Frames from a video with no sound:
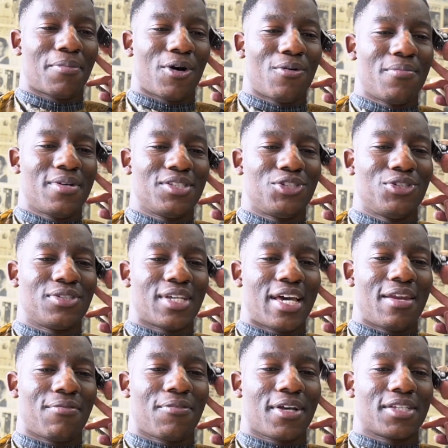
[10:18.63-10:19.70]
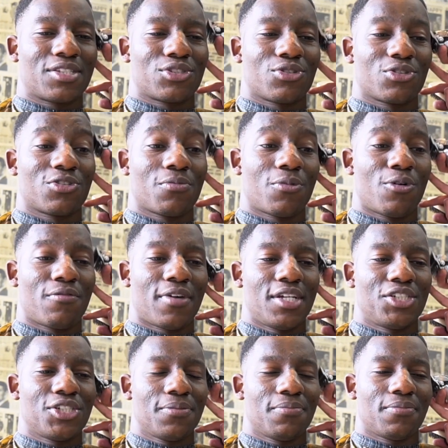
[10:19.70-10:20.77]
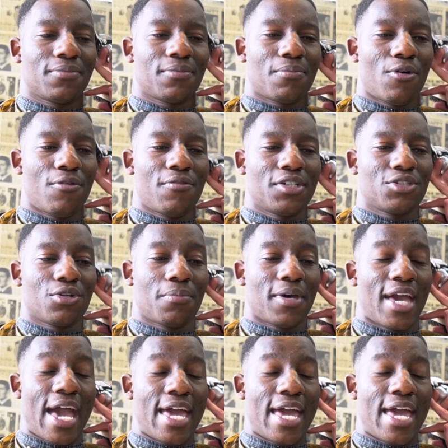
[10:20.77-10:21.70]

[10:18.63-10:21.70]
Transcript: by all means, use anything as a source of motivation. Motivation can be